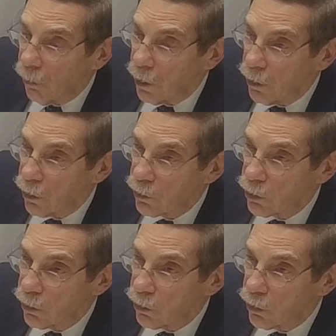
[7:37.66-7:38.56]
I mean,
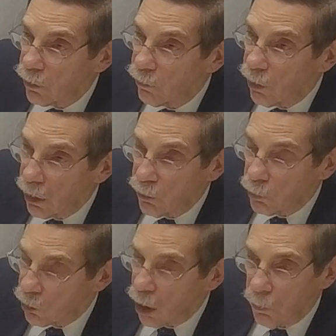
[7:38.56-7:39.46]
there's things we
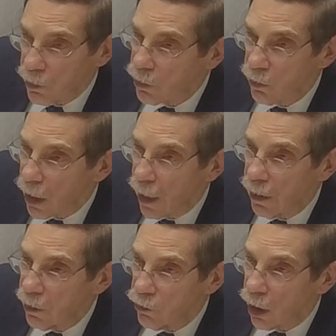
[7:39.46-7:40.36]
talk about society
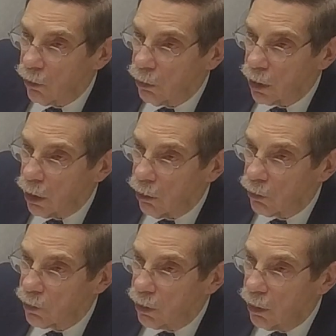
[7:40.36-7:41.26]
in general,
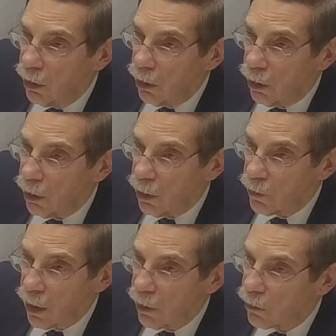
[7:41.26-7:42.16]
it's, these
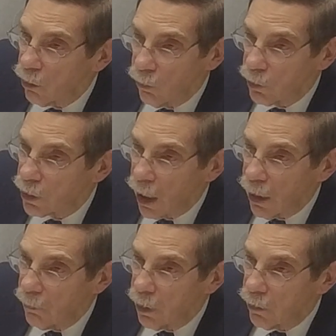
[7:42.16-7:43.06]
things over
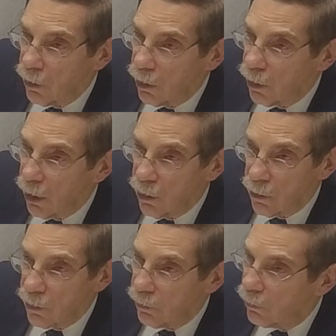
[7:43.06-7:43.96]
time, they
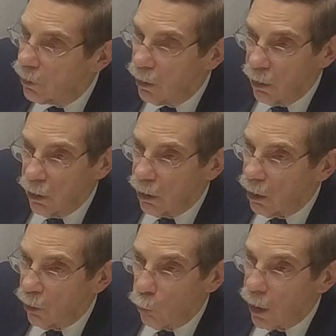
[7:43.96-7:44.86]
just
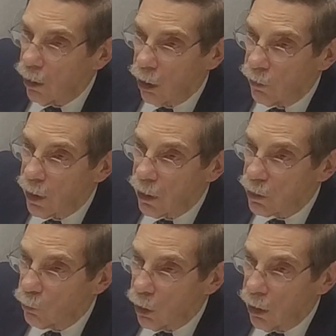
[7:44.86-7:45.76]
wear on things
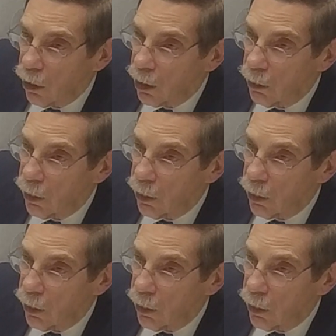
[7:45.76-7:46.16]
and wear on it.